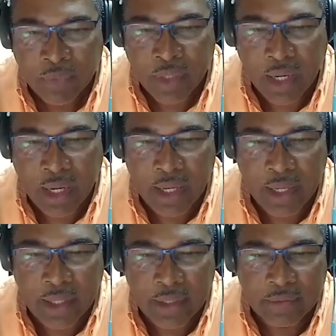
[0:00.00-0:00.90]

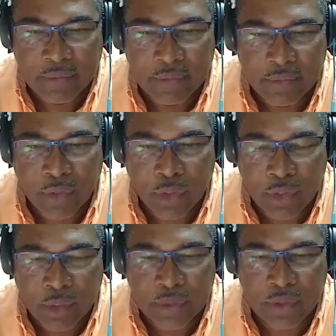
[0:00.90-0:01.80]

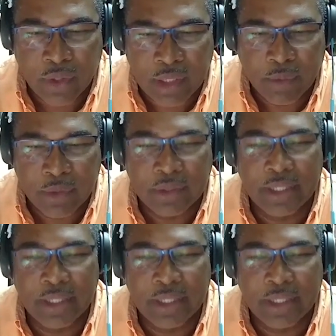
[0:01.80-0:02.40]
they were talking about